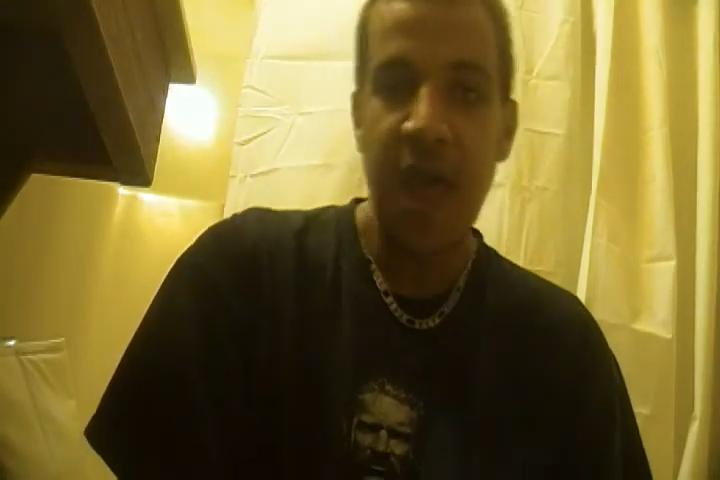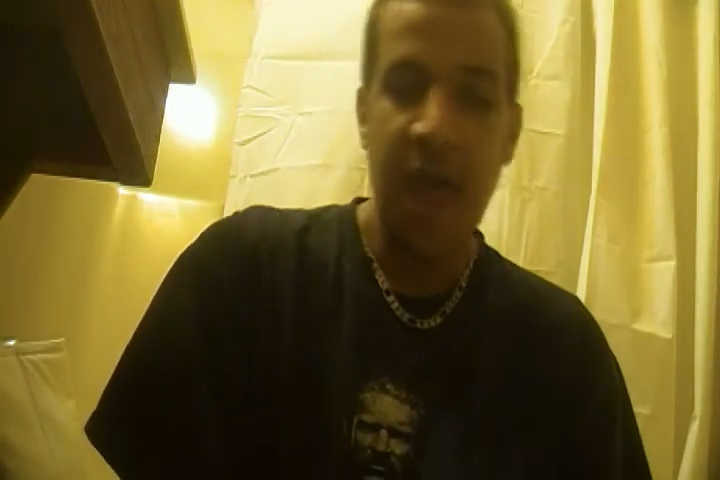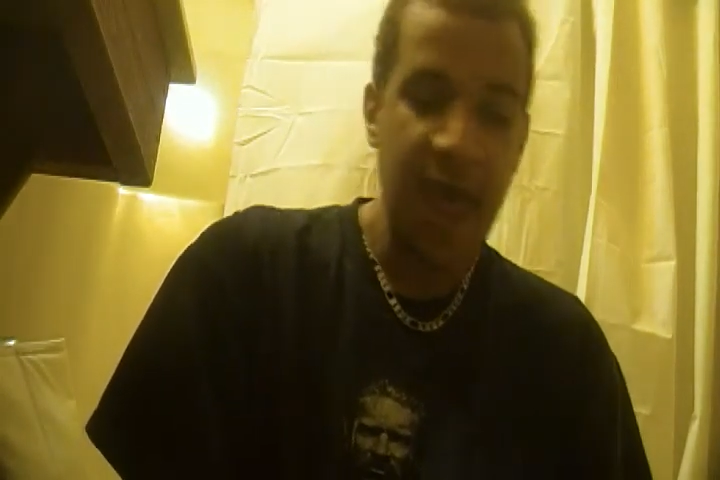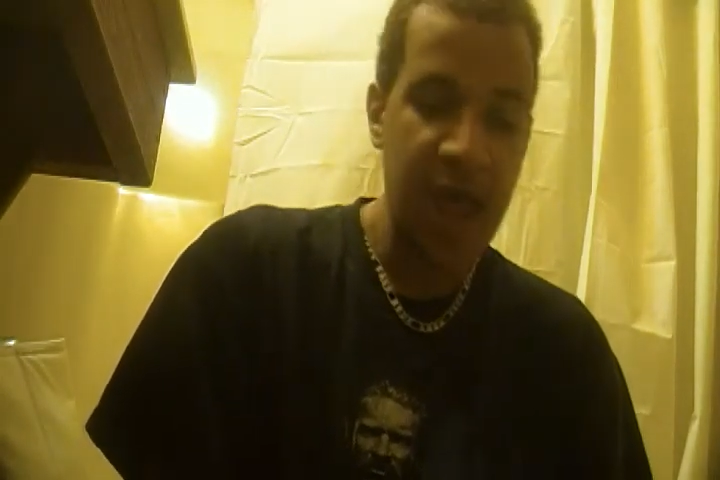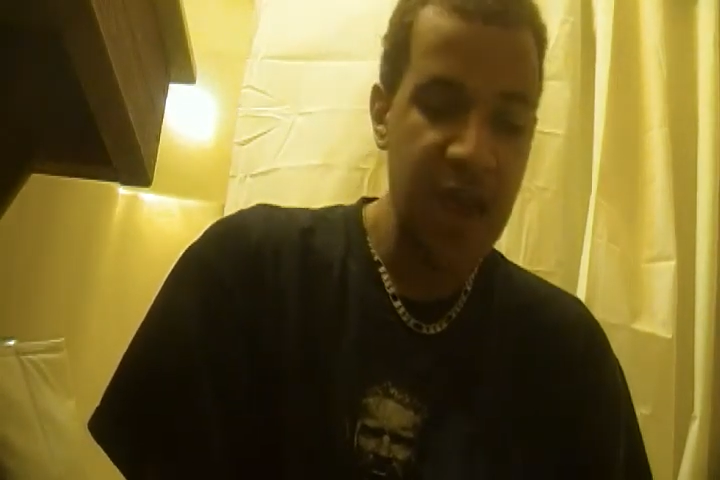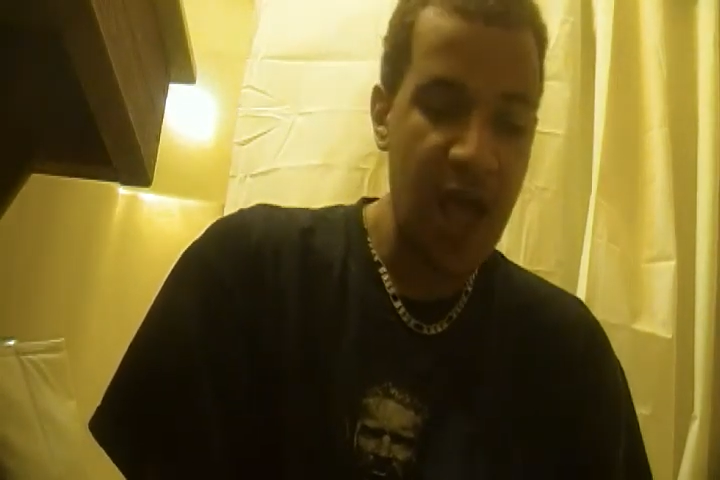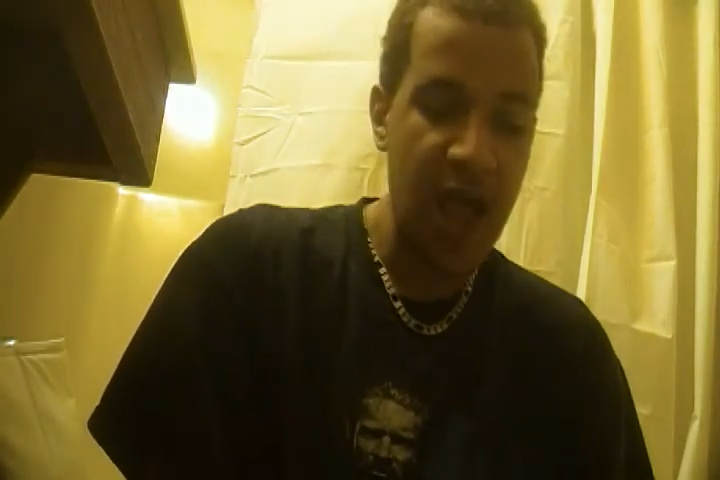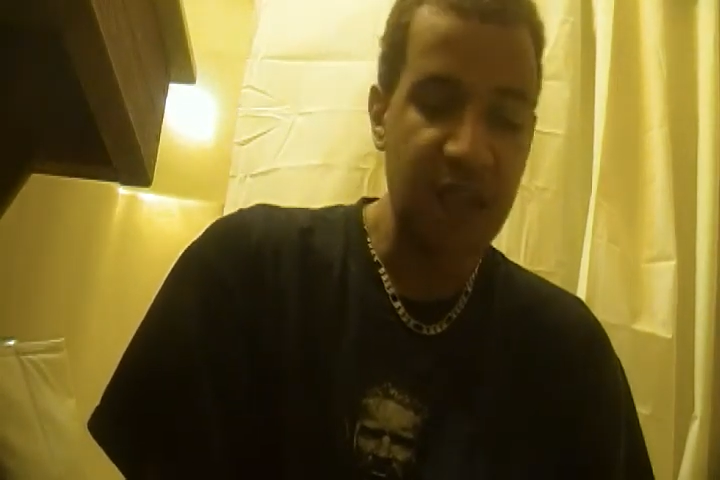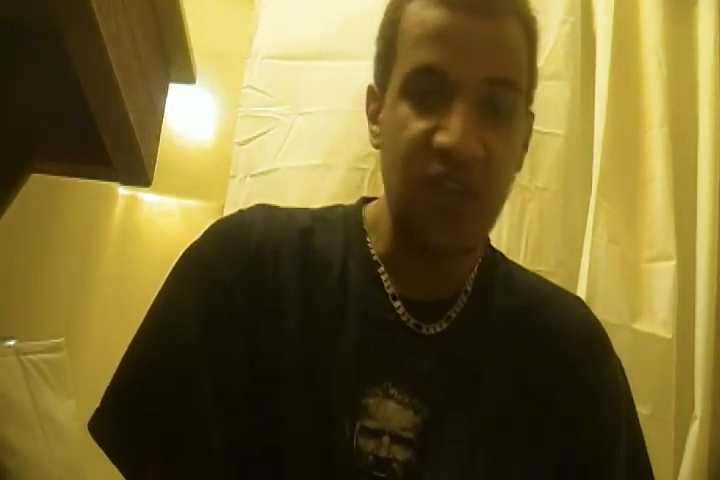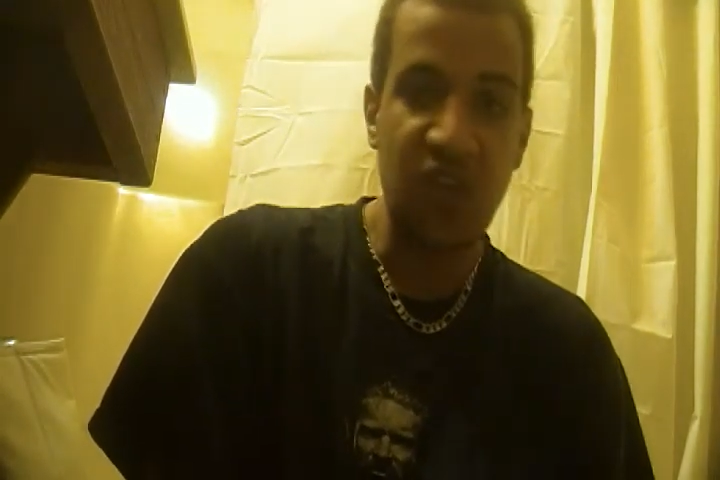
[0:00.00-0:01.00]
And
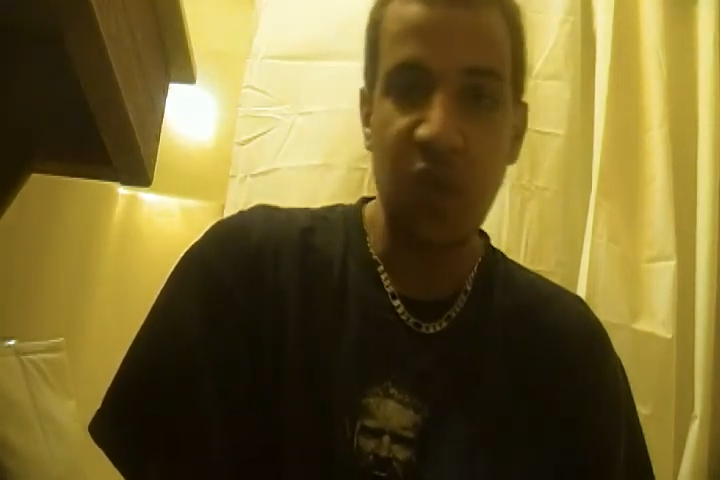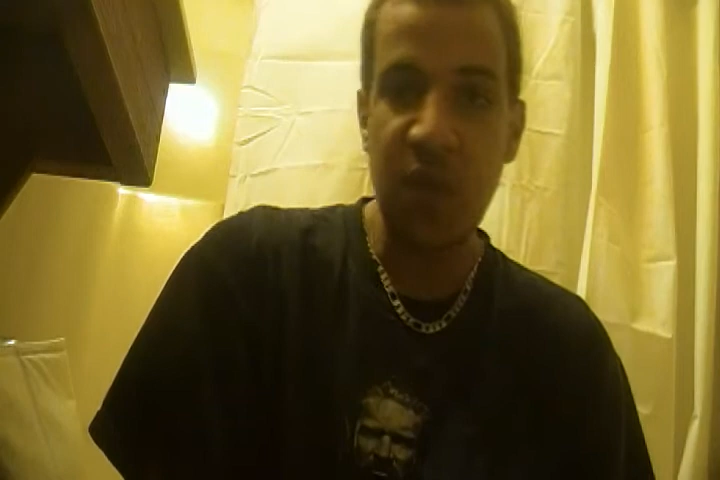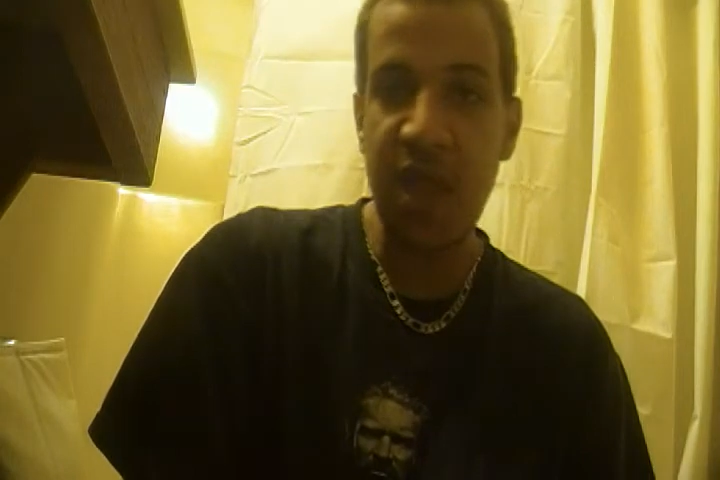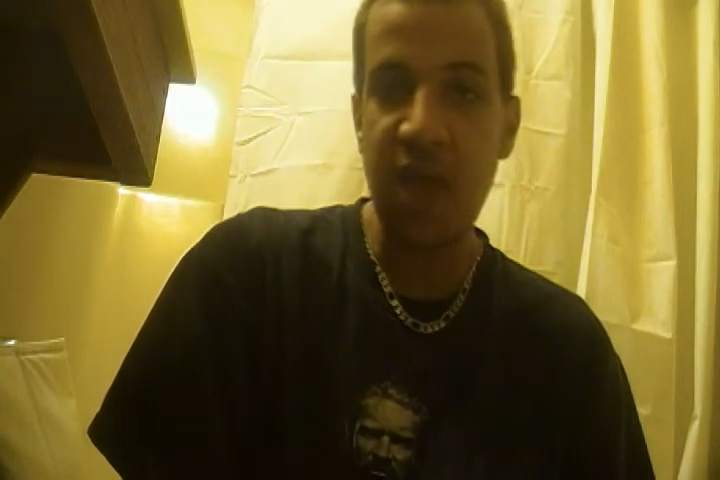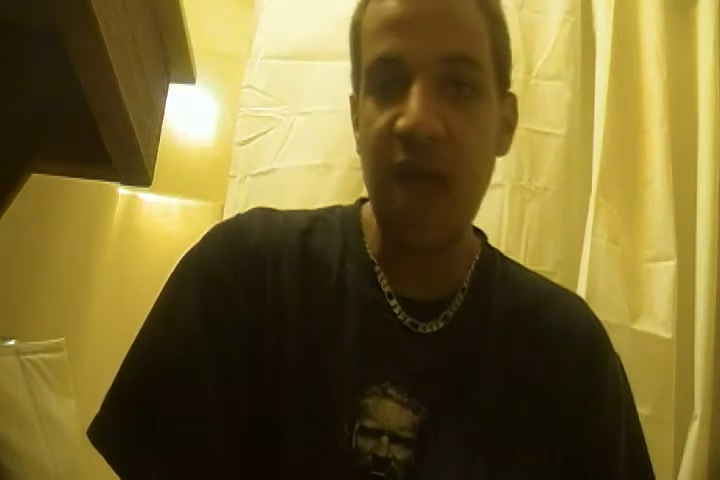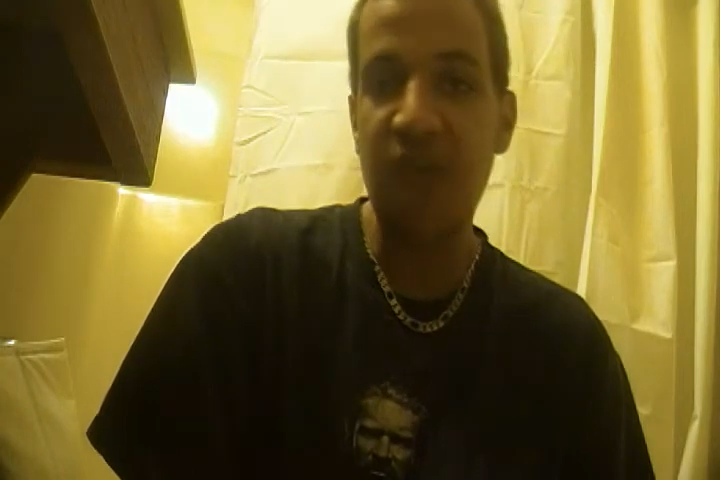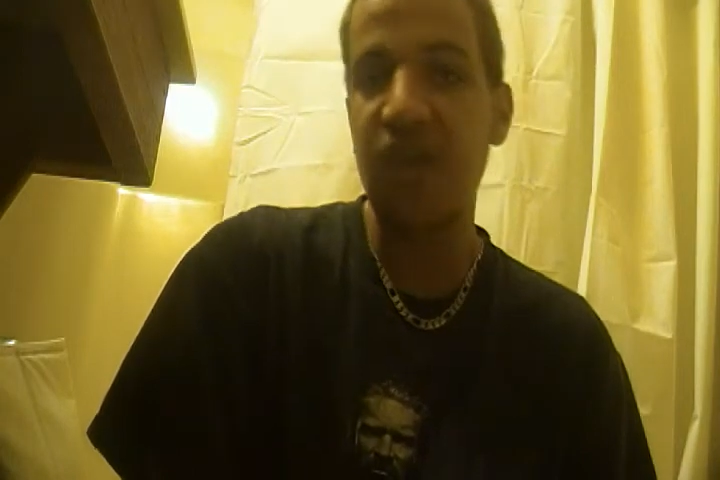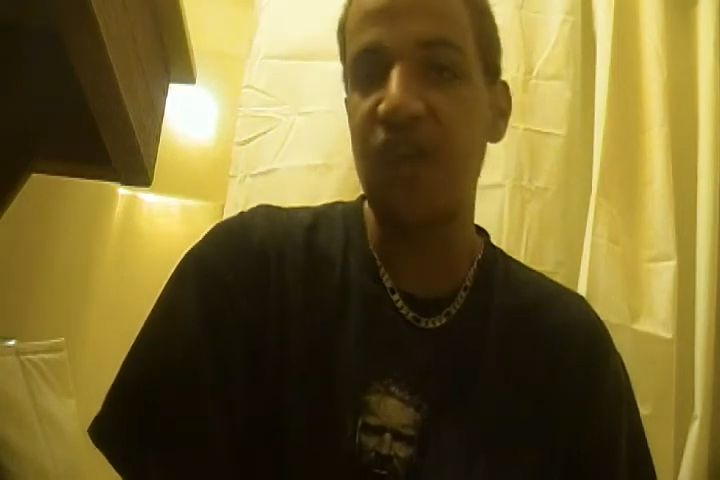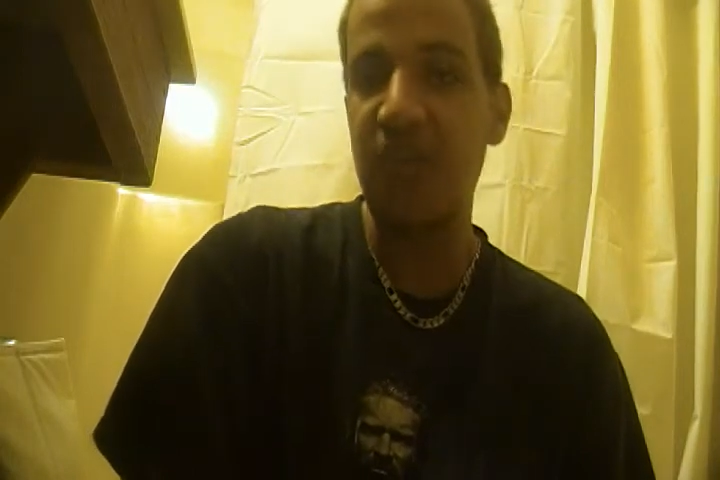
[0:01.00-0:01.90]
this week, as I